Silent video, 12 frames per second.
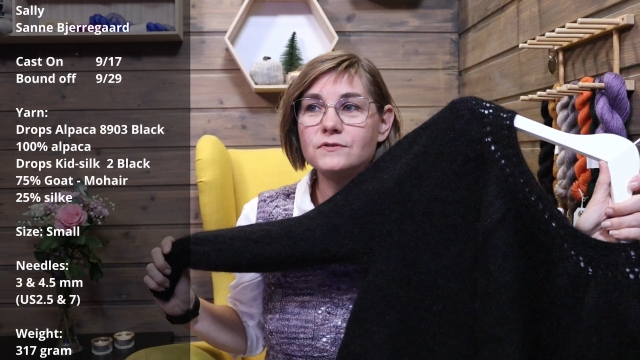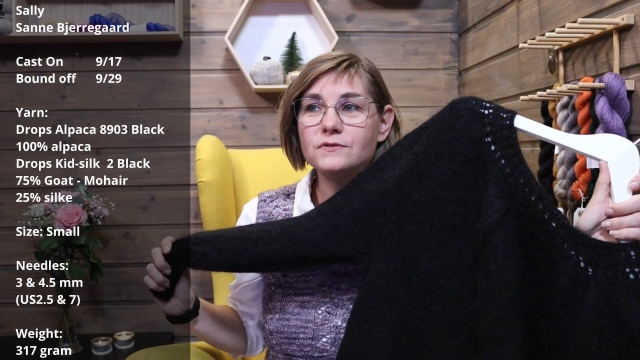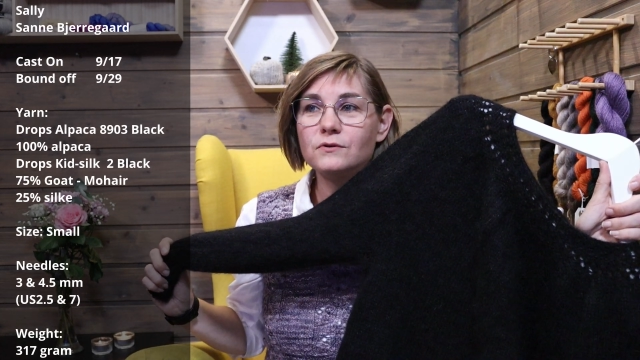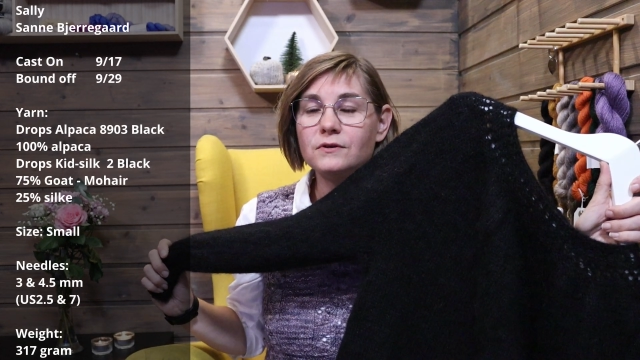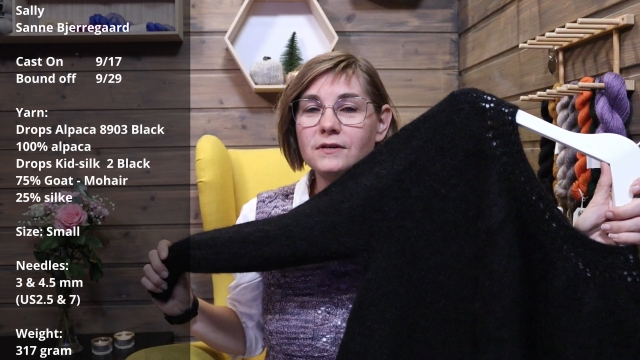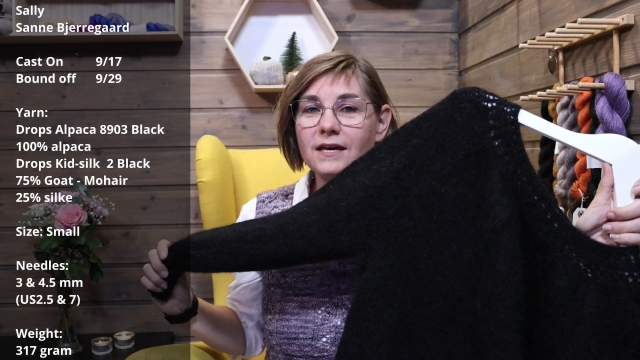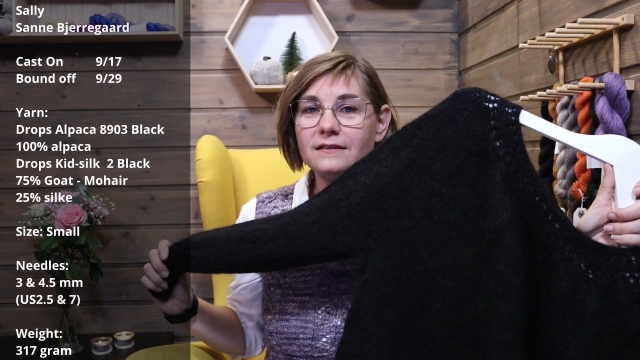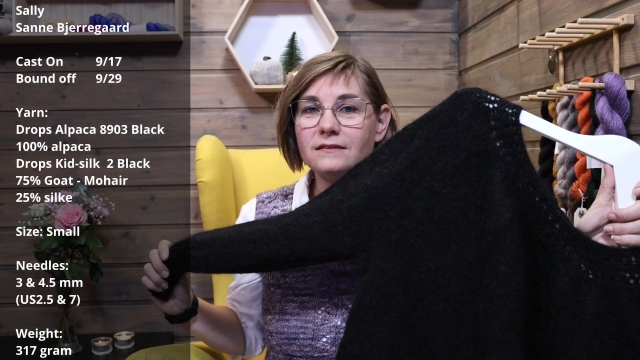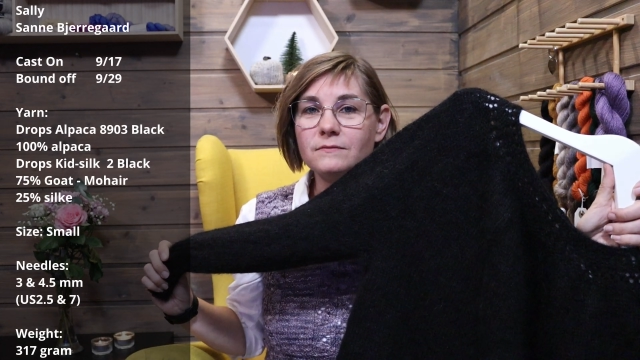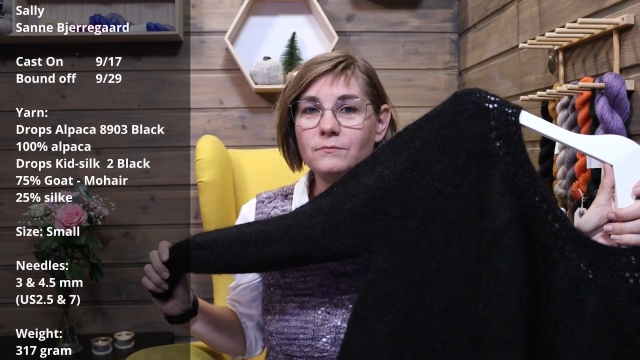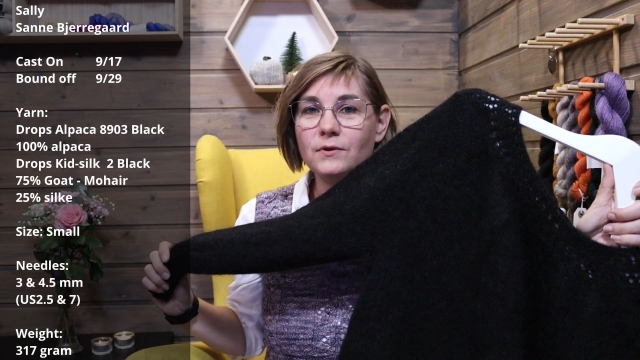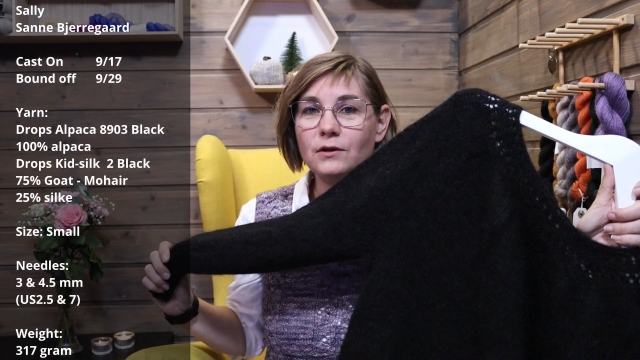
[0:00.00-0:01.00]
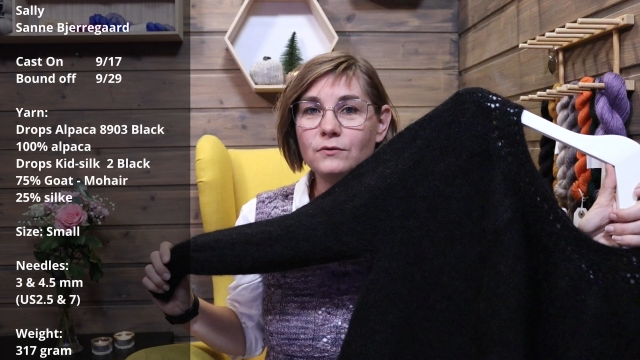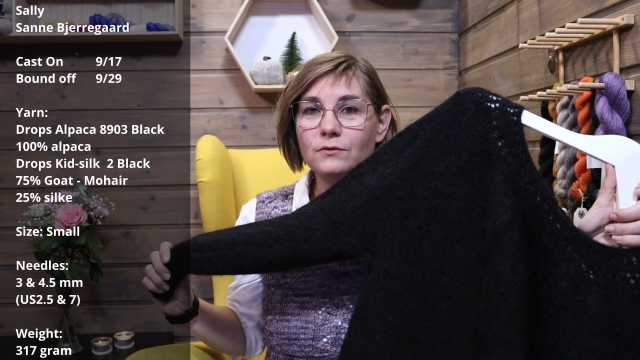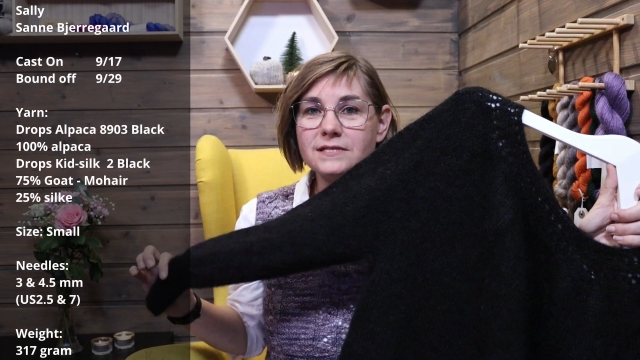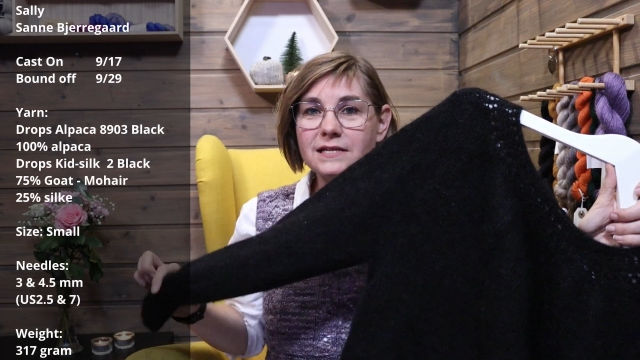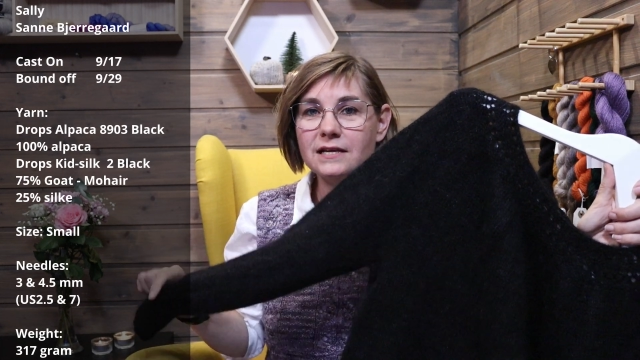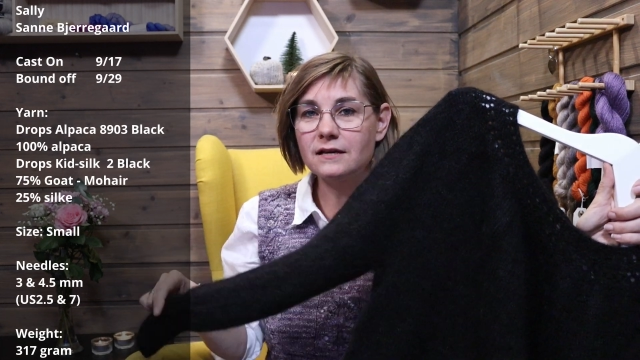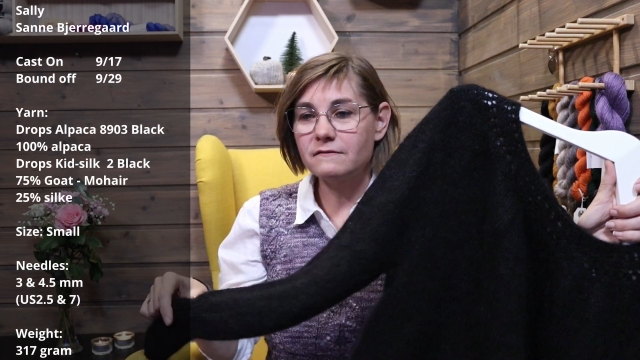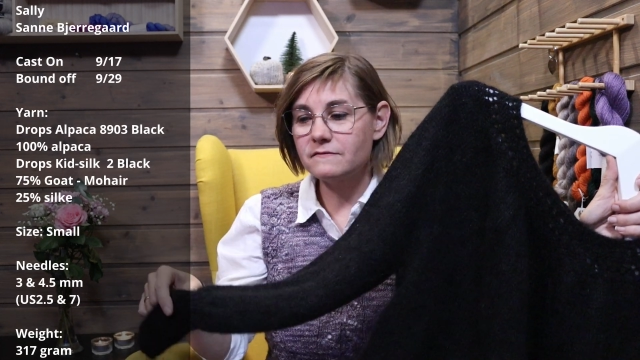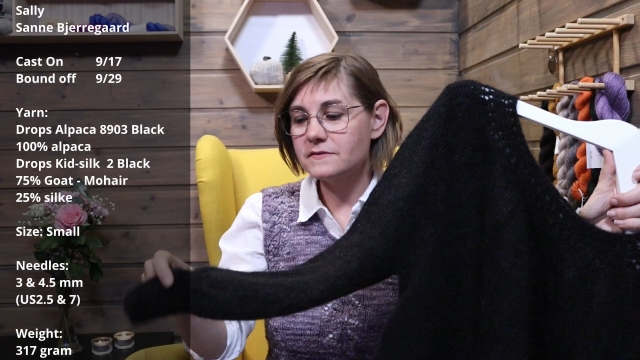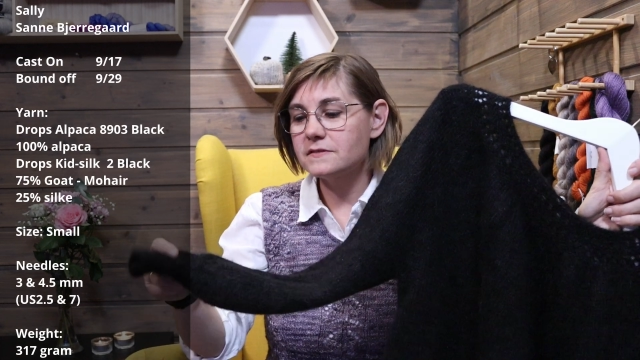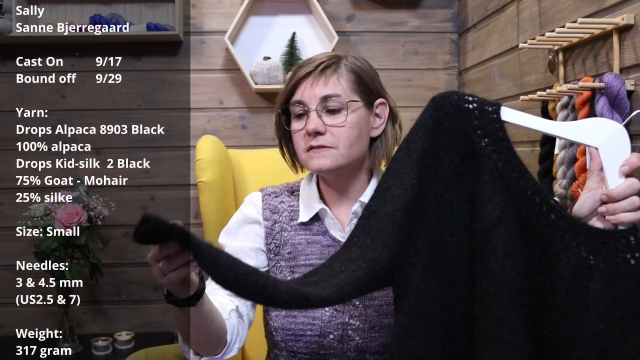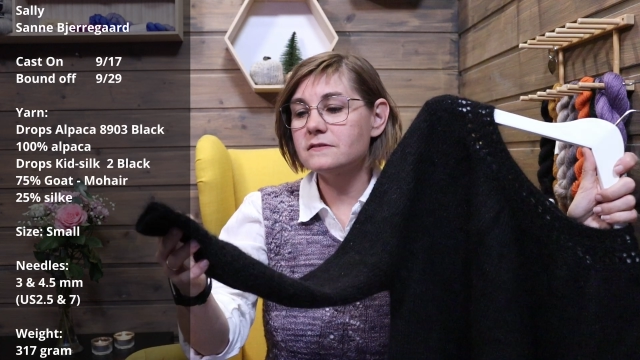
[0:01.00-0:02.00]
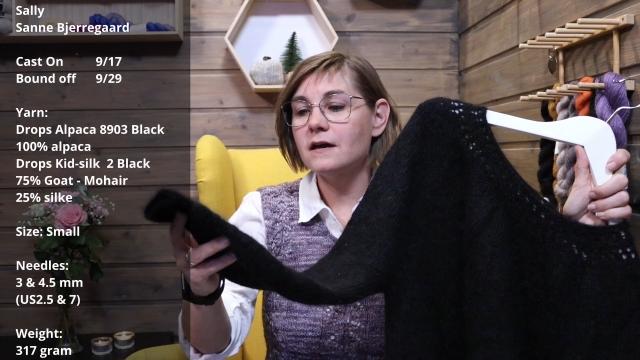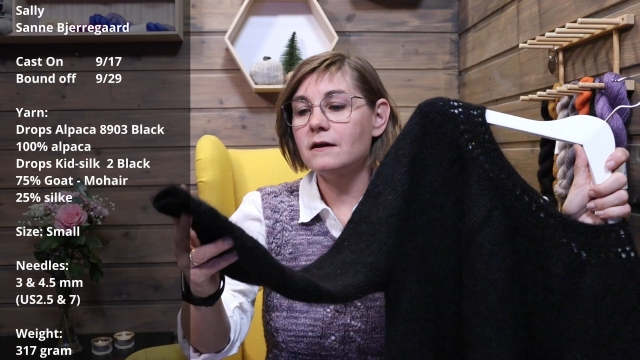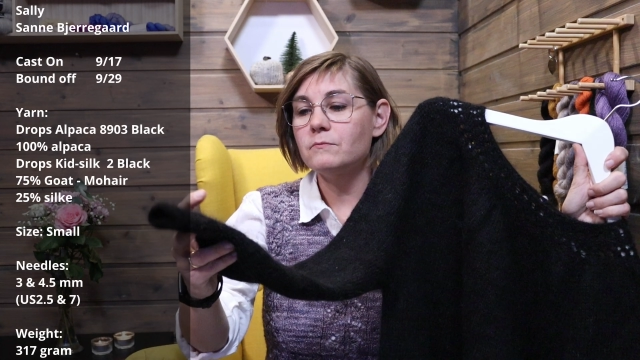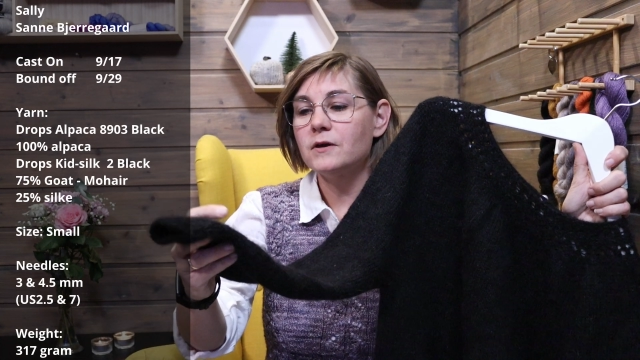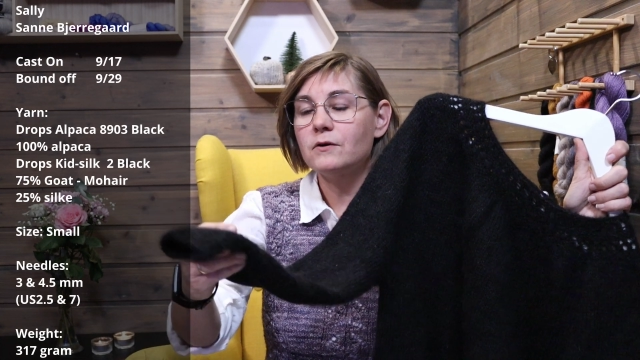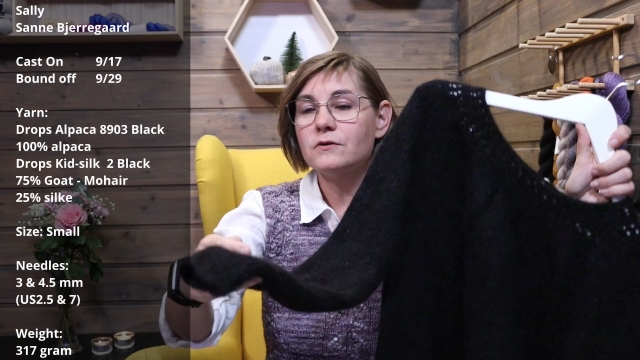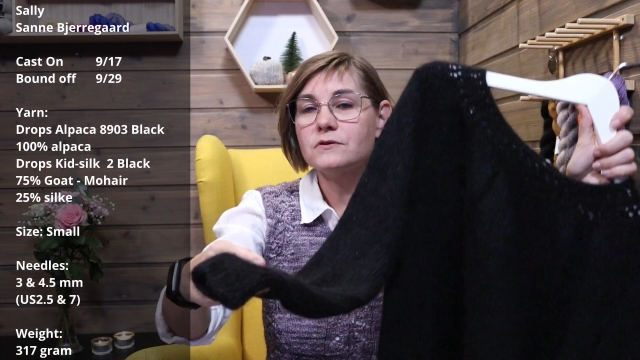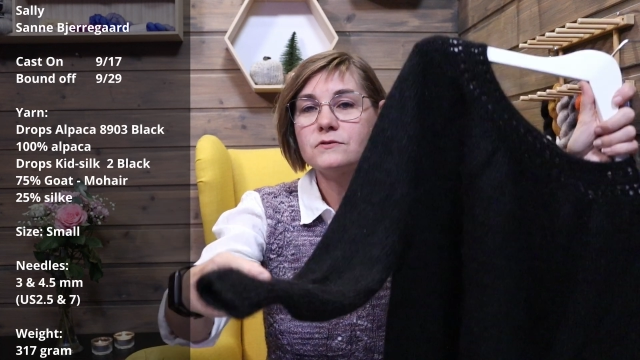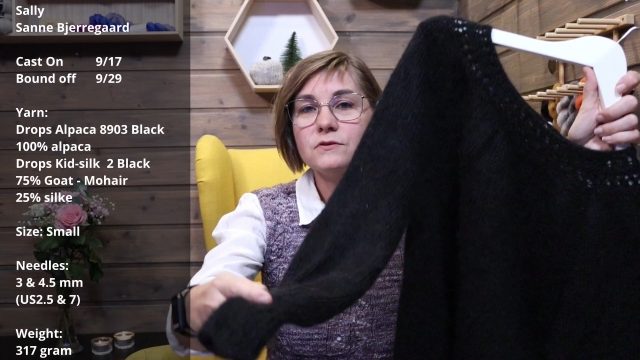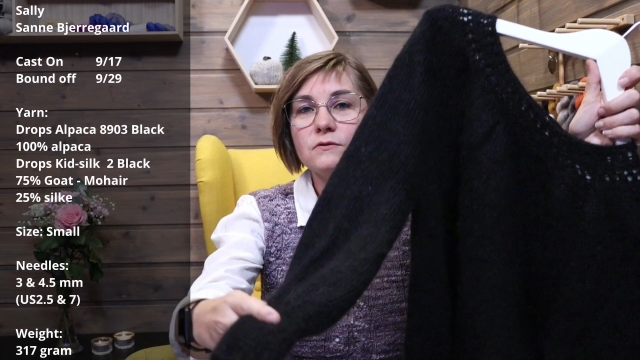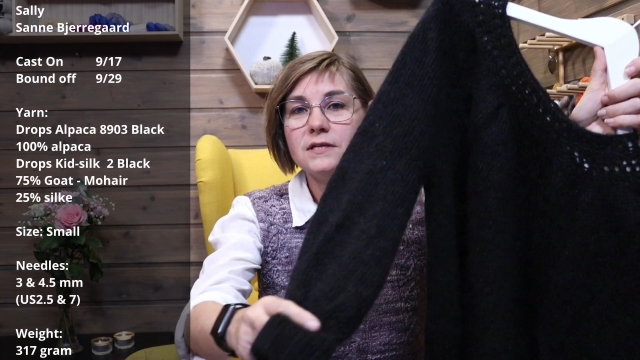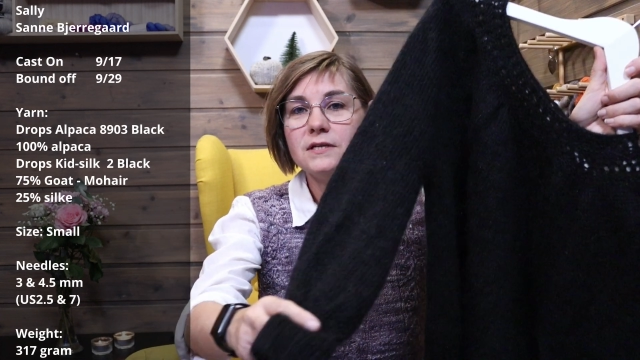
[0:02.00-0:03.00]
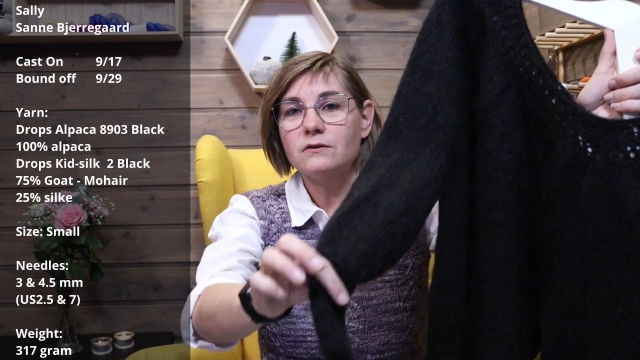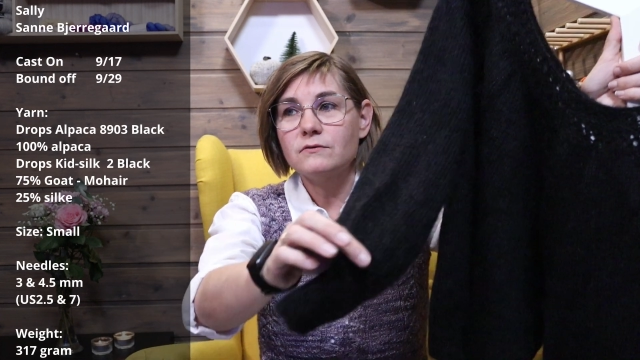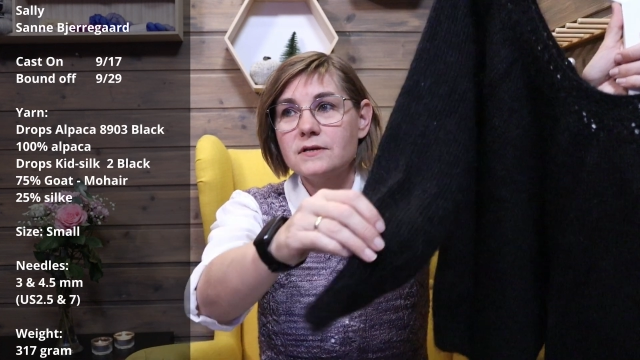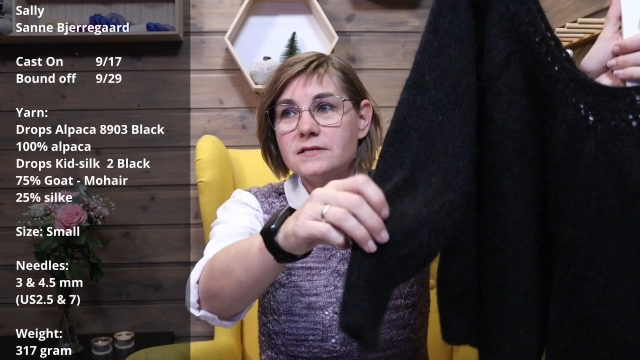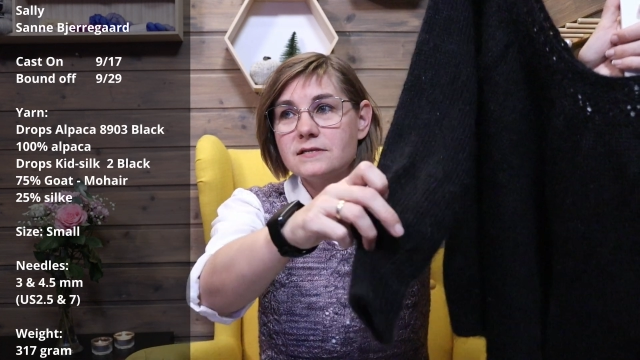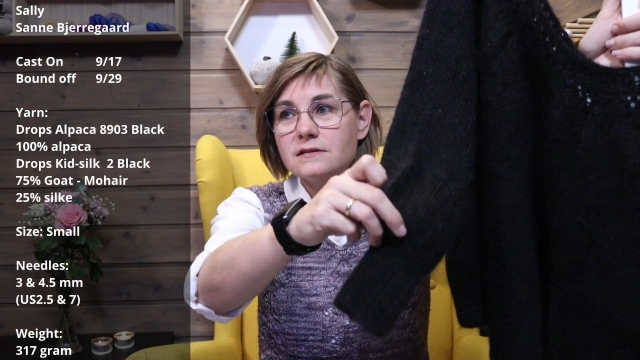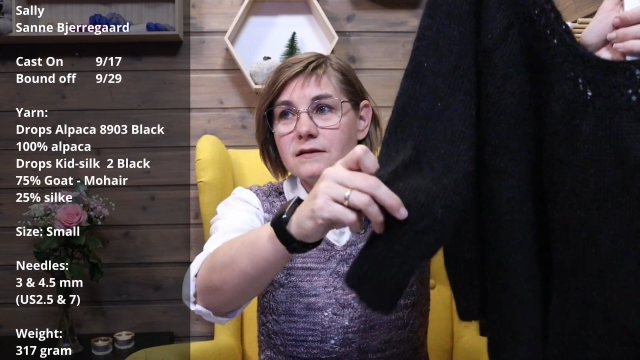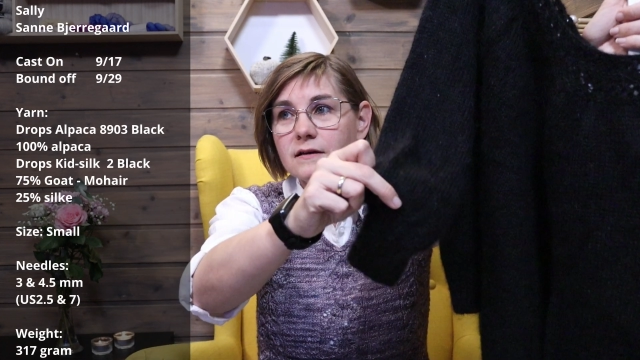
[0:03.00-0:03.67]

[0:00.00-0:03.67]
so you get balloon sleeves because you decrease